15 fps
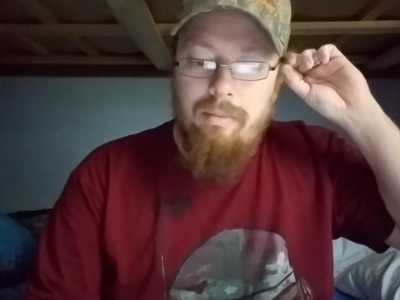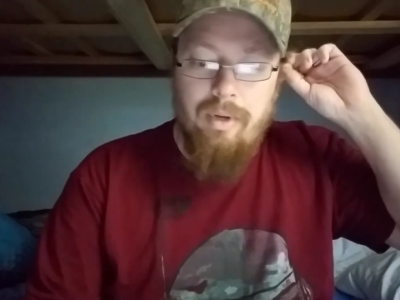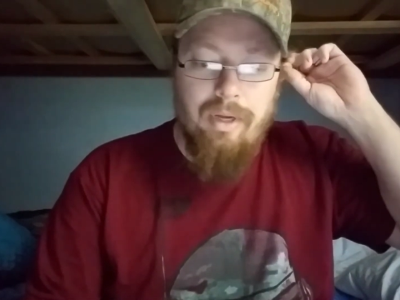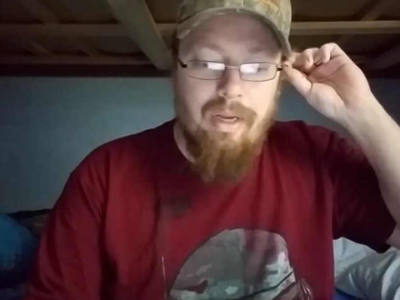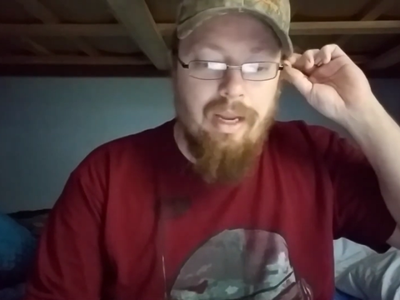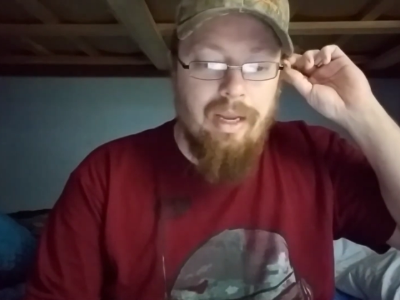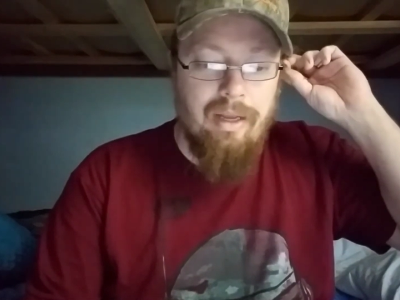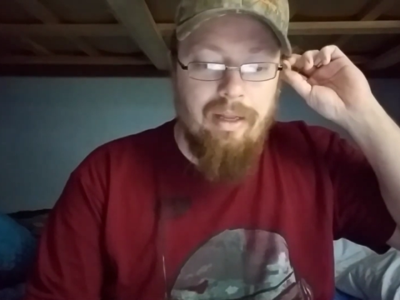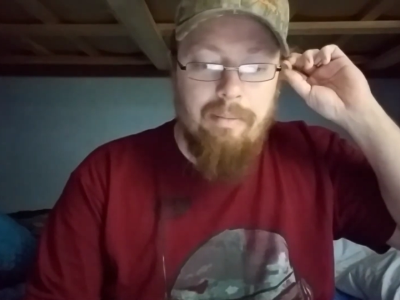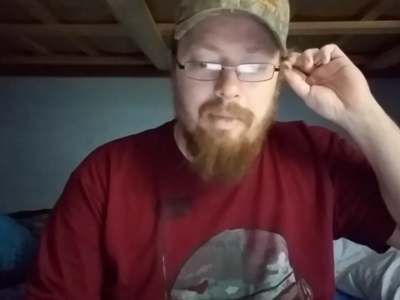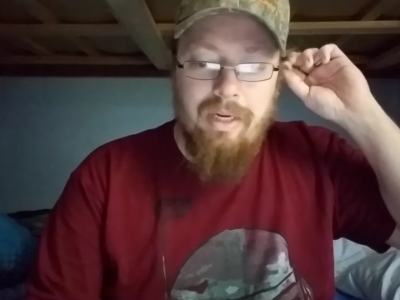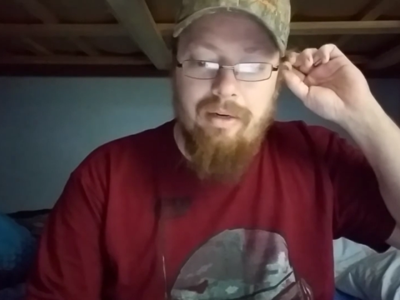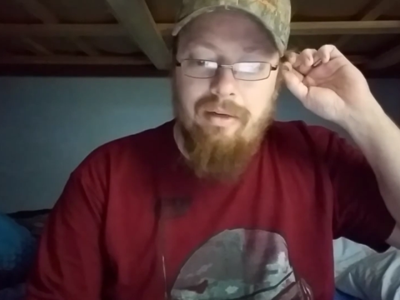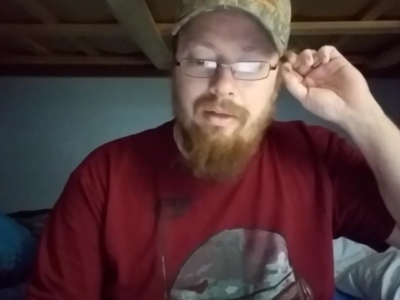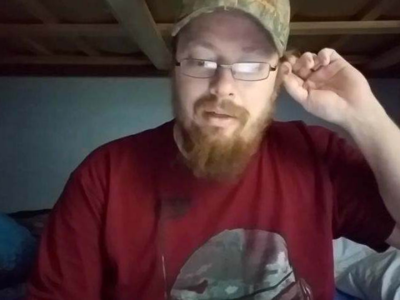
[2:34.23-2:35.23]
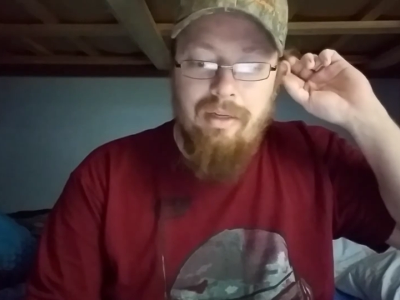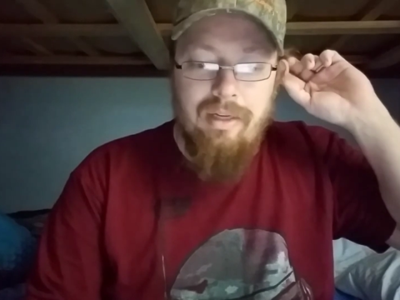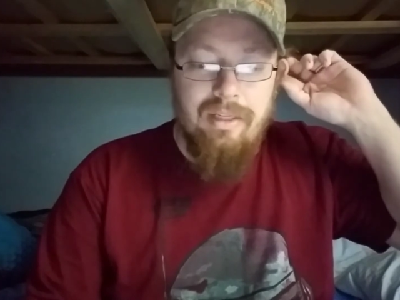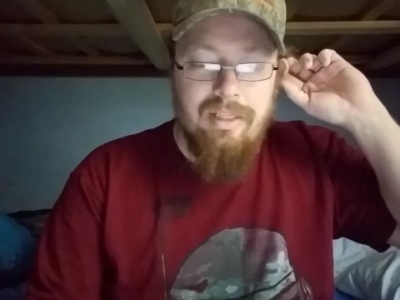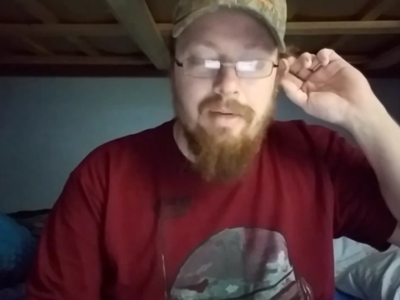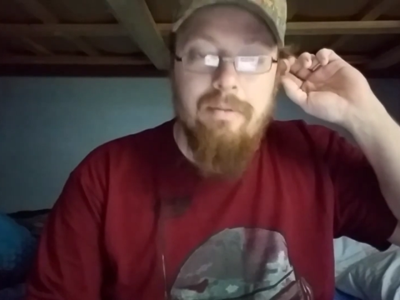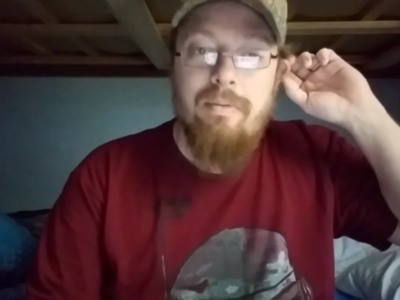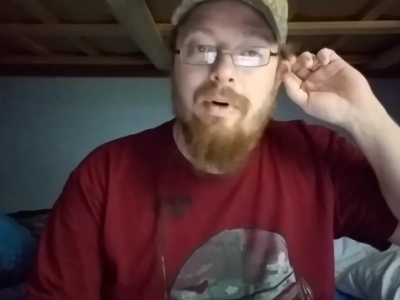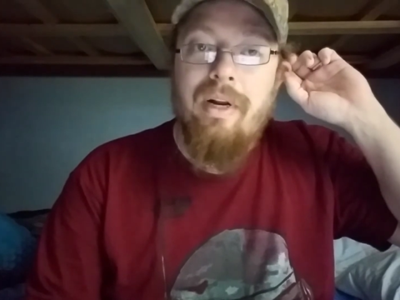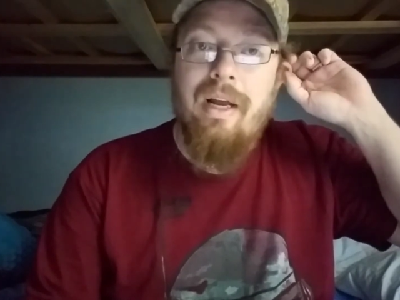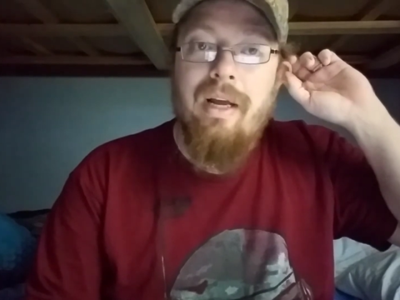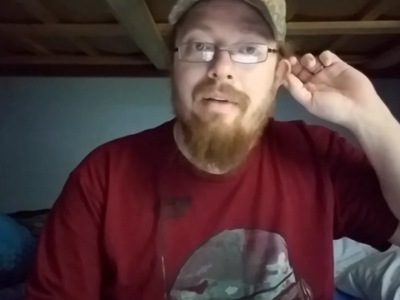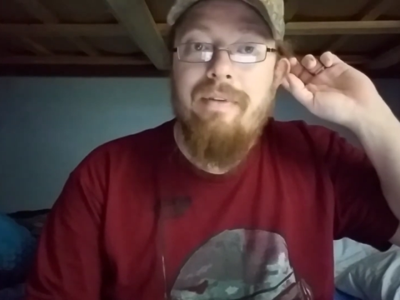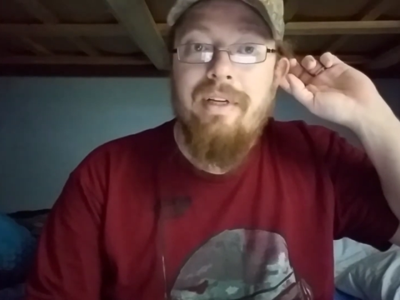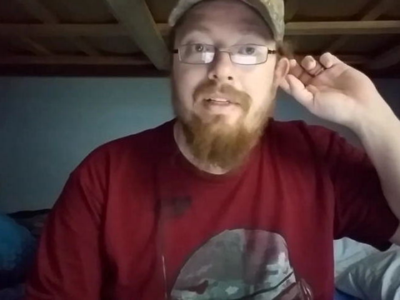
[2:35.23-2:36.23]
But yeah, I mean, it seems pretty
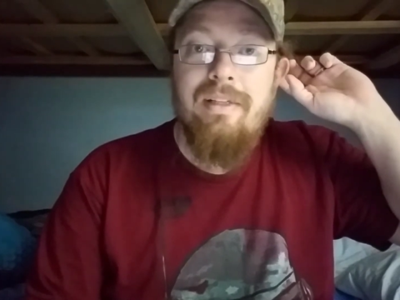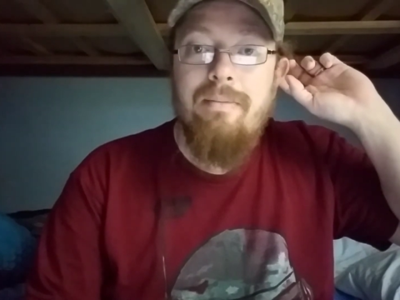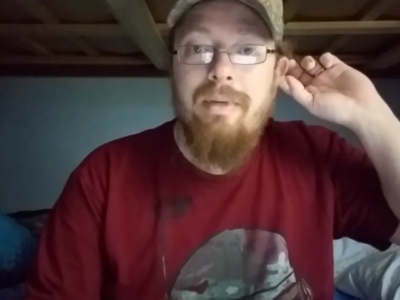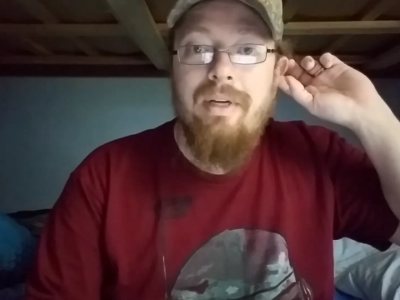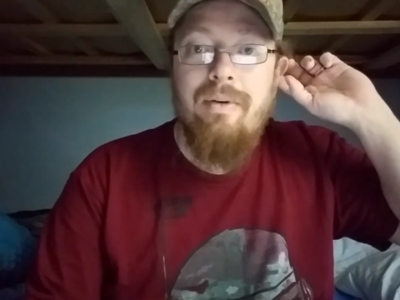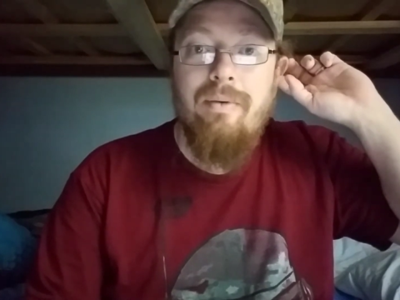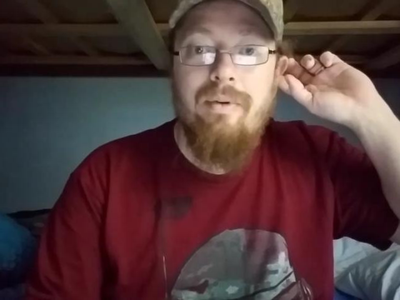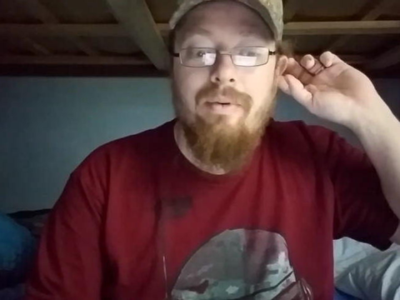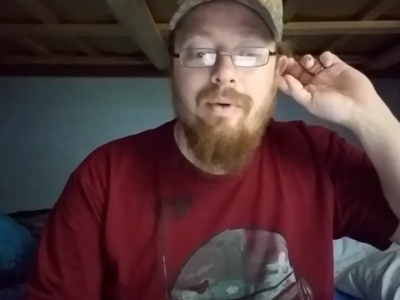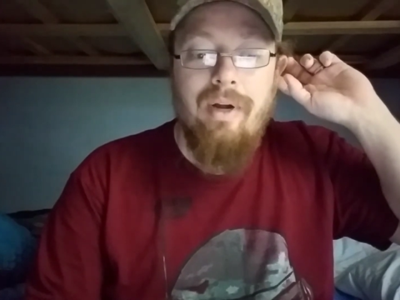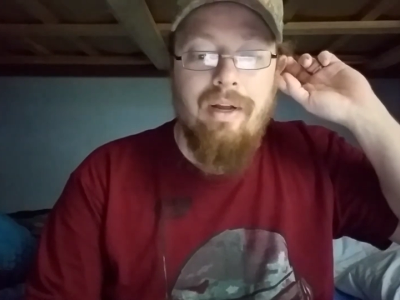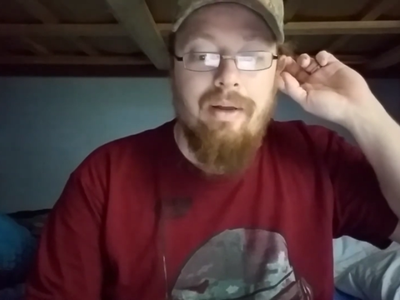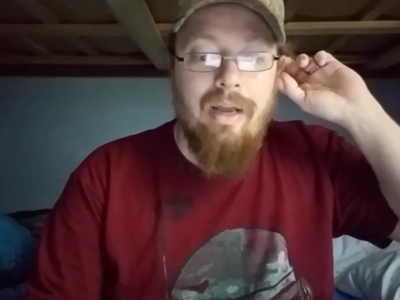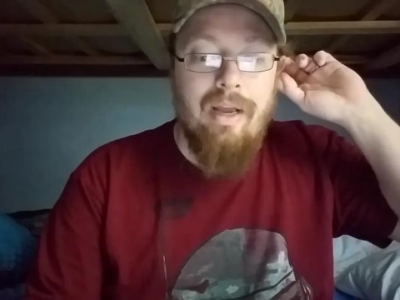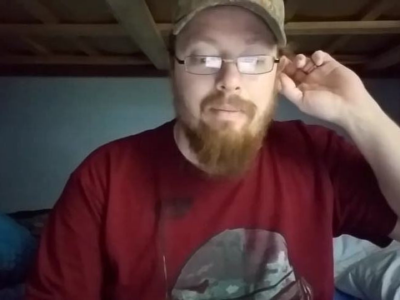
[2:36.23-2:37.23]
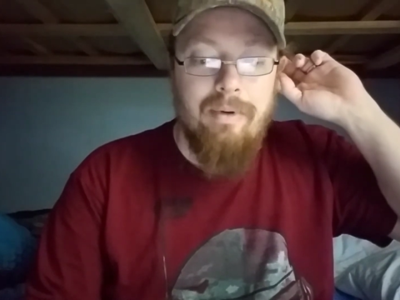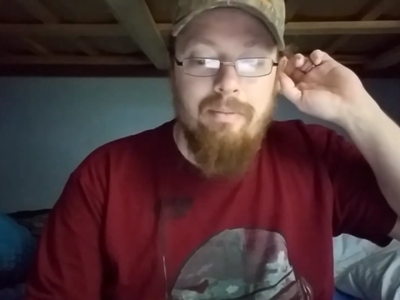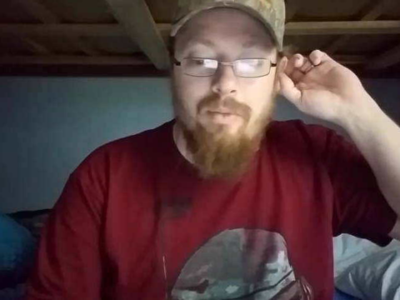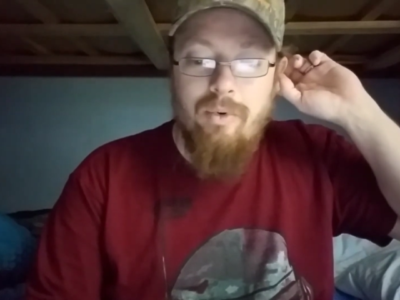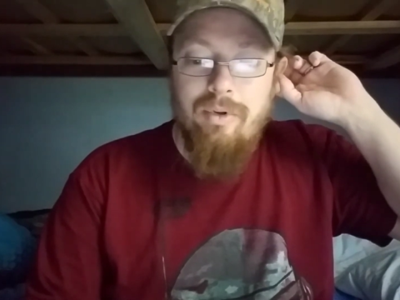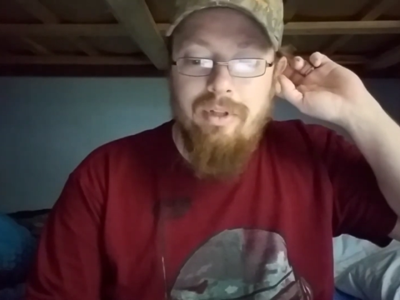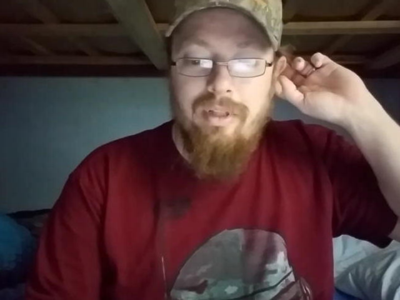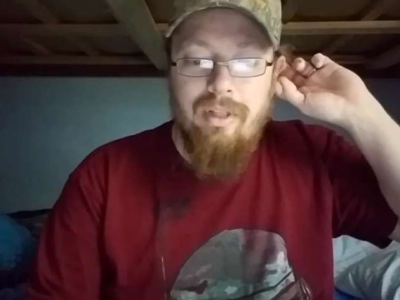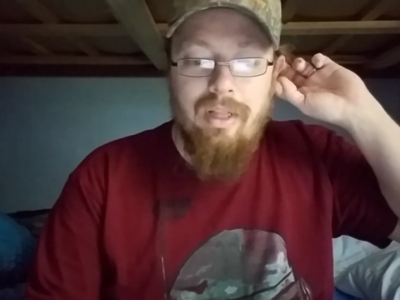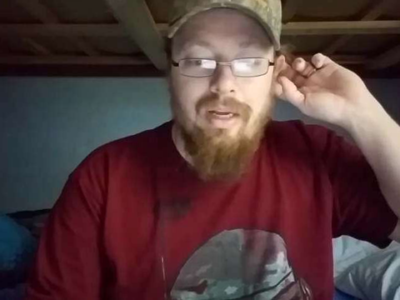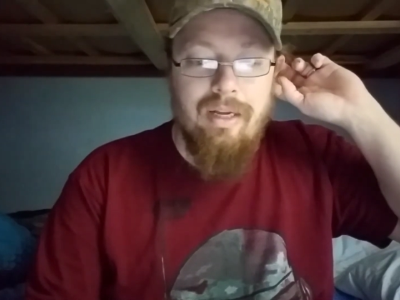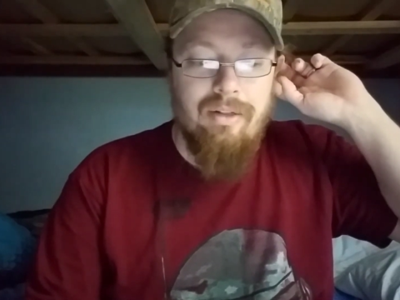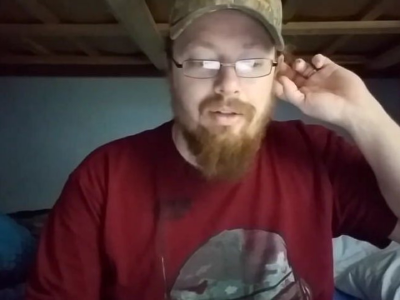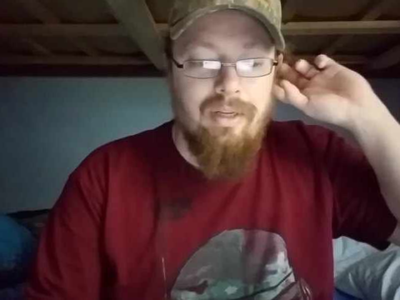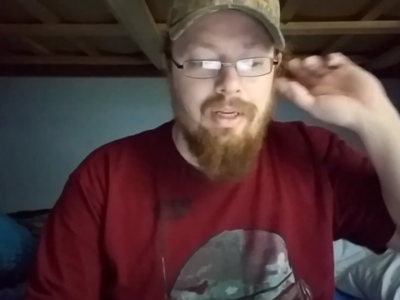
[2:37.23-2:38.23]
obvious to me what happened. More than
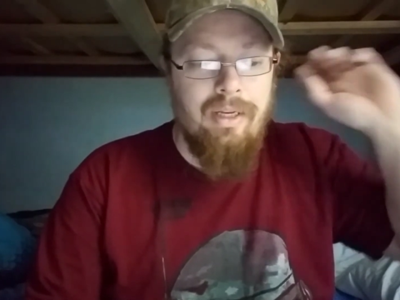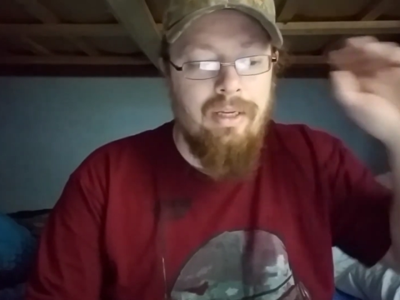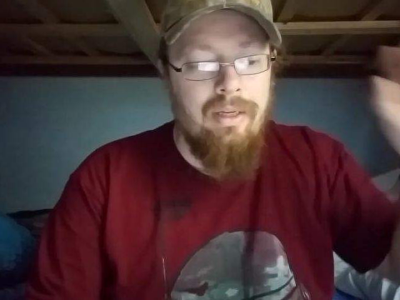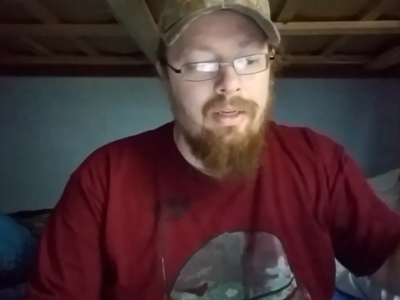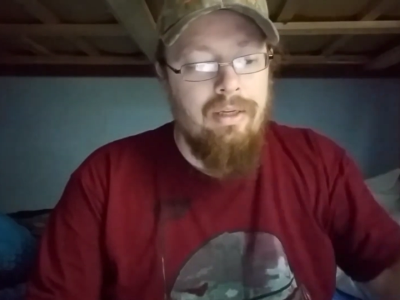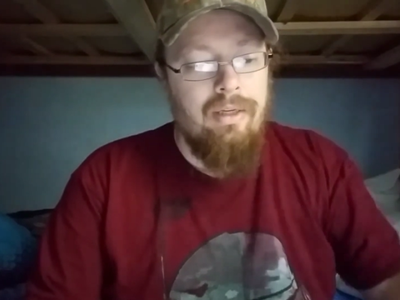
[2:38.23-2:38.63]
likely,